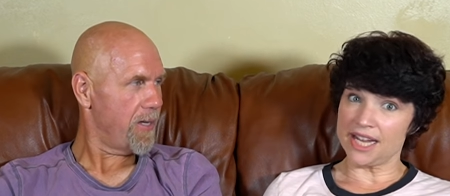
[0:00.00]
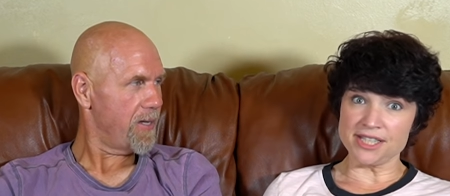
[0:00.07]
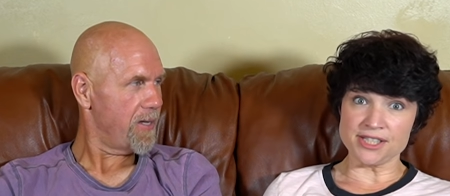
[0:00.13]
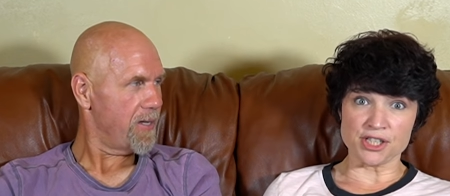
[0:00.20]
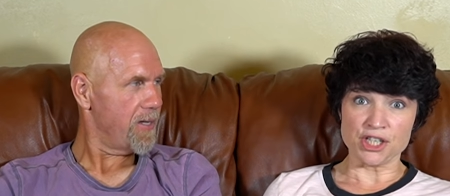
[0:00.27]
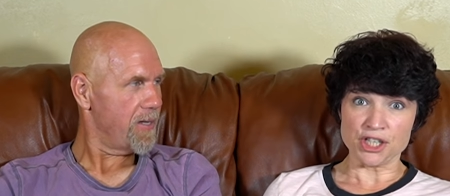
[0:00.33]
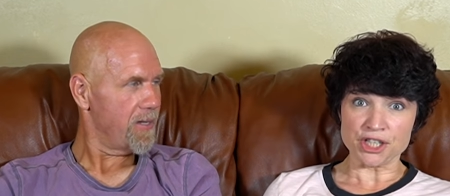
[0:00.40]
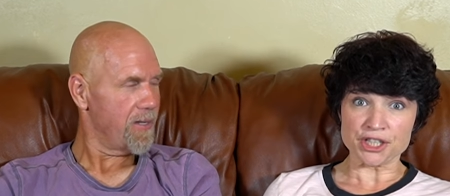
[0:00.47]

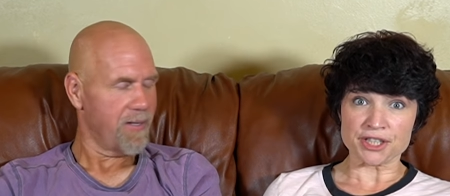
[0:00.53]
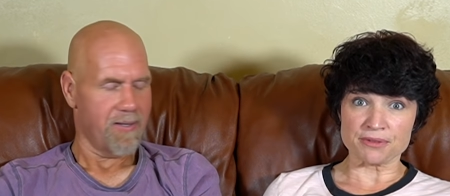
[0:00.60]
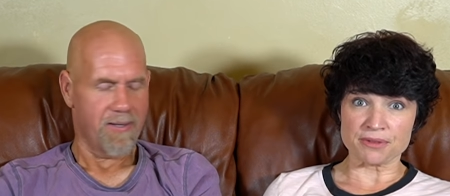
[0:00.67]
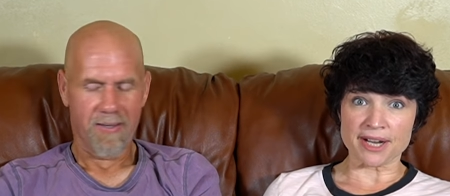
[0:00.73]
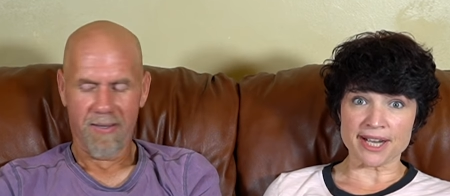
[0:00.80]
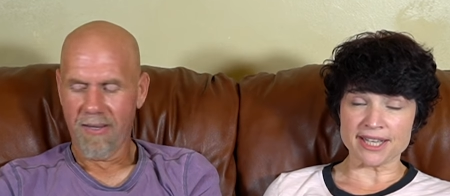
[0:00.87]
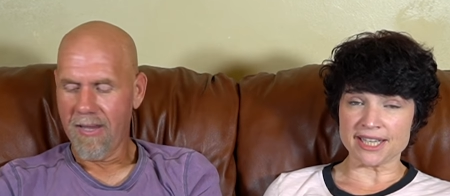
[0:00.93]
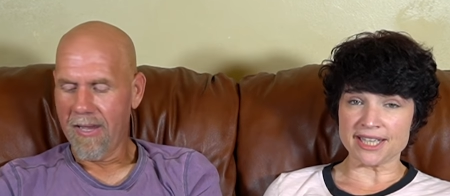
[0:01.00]
Speaker 1: It's good,
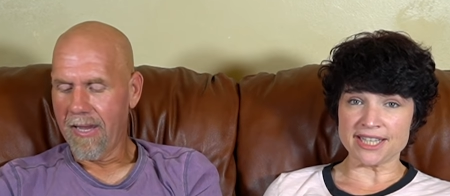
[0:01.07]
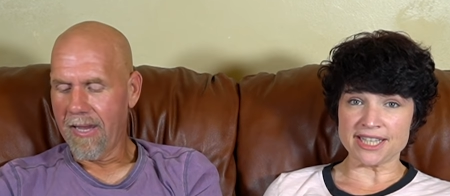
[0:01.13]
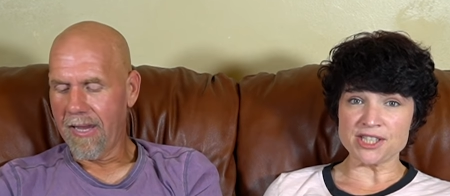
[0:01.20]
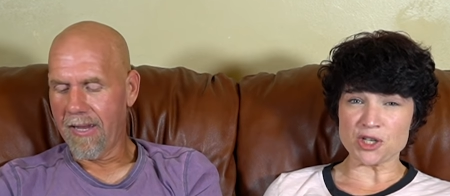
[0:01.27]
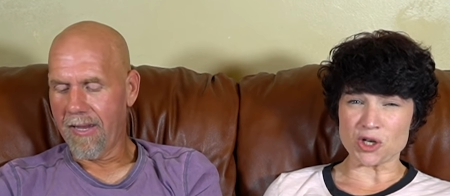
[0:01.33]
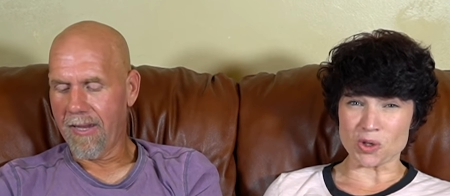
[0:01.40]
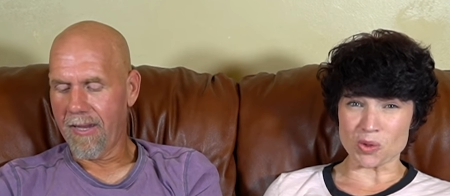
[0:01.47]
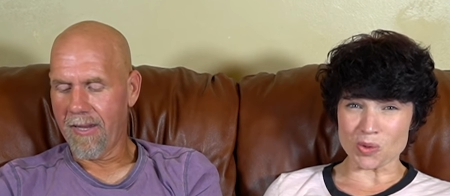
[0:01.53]
right? Like,
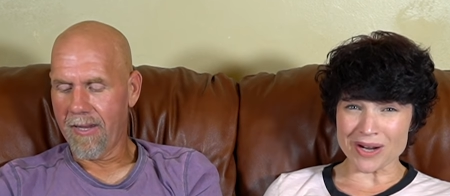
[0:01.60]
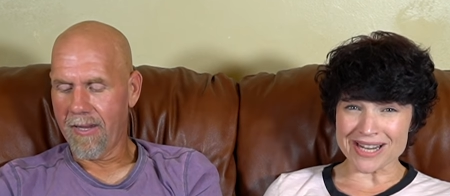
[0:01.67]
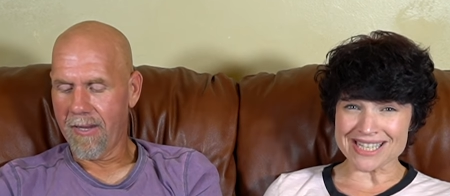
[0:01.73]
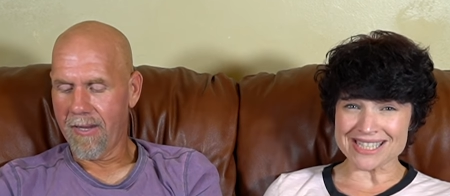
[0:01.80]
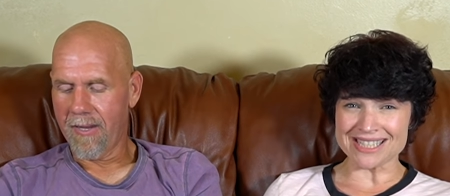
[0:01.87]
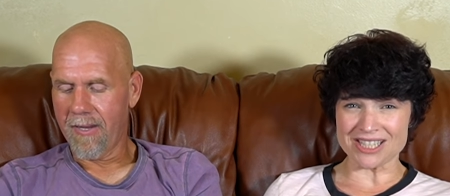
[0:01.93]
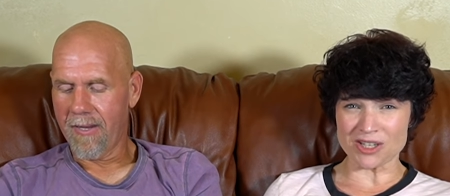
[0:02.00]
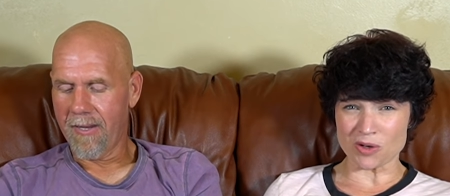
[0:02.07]
it's
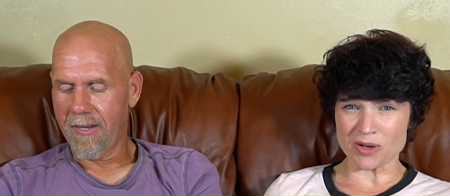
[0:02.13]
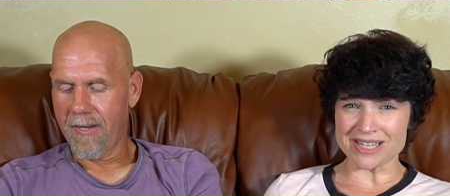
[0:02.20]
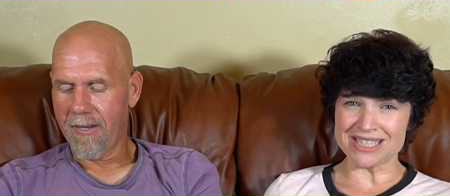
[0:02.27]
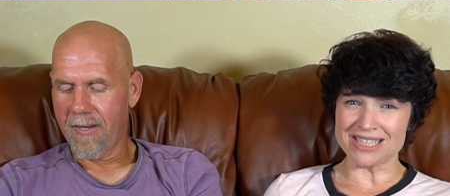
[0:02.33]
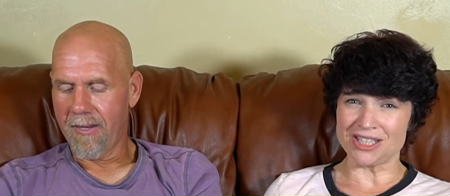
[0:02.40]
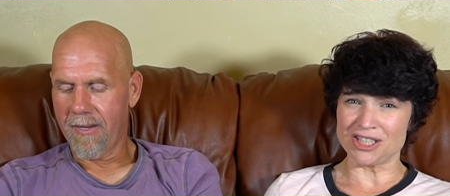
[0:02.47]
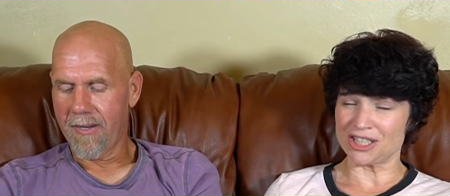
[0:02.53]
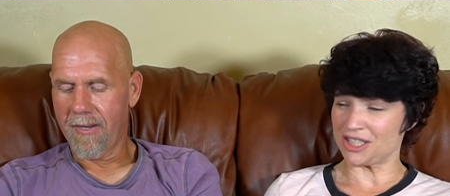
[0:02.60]
crazy,
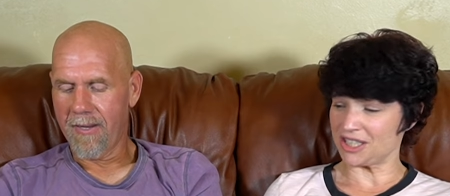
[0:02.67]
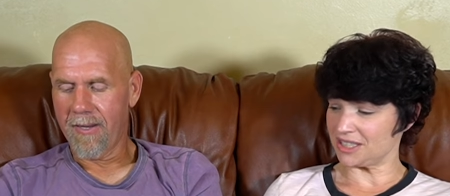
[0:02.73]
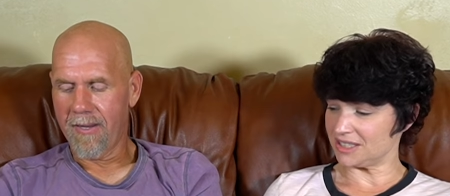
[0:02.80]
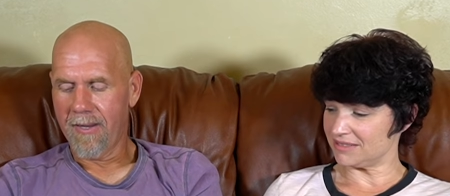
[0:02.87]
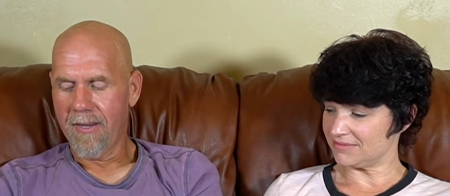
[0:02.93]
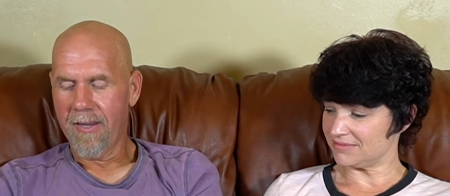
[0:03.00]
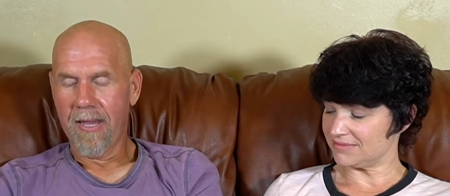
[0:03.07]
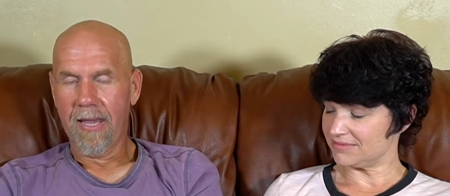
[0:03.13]
crazy
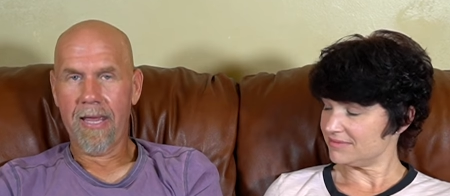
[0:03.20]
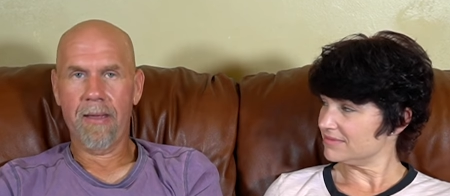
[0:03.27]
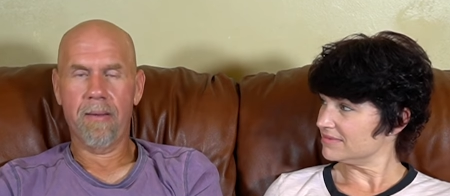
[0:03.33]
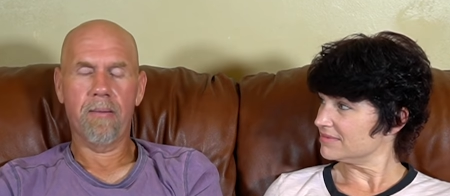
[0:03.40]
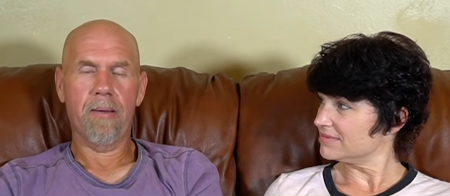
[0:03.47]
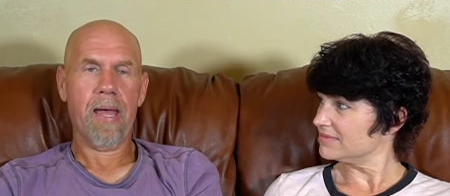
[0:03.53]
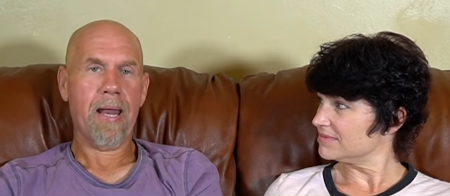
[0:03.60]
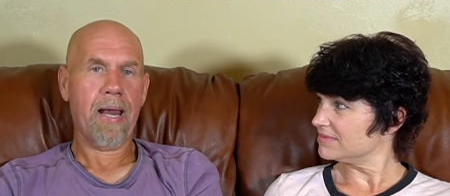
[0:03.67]
good.
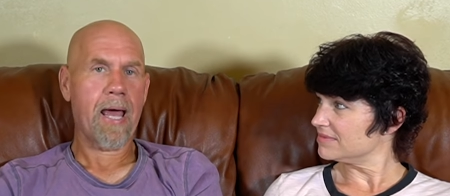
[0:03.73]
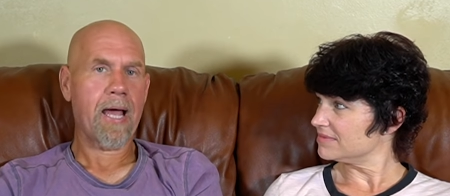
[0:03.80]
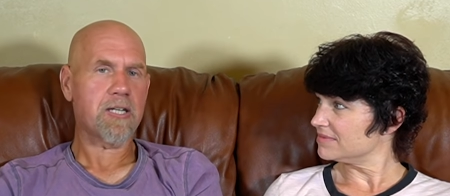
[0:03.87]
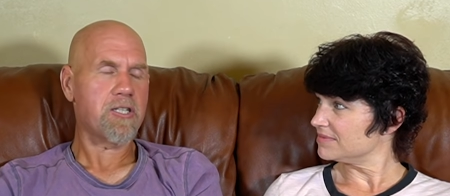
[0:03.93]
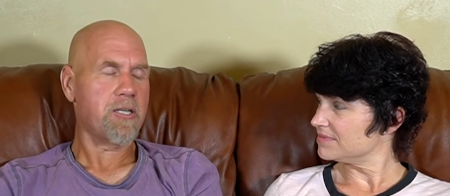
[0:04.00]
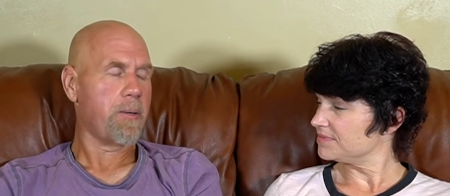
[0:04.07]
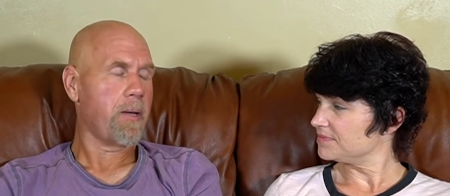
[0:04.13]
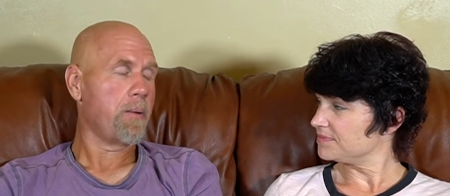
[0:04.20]
Speaker 2: It And
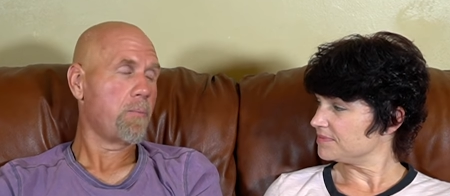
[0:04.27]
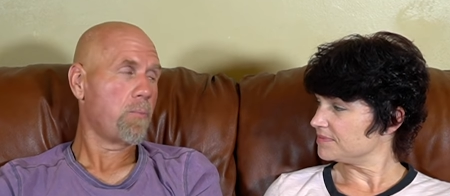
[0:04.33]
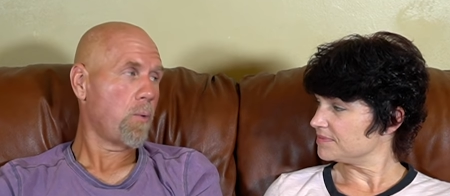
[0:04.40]
actually, it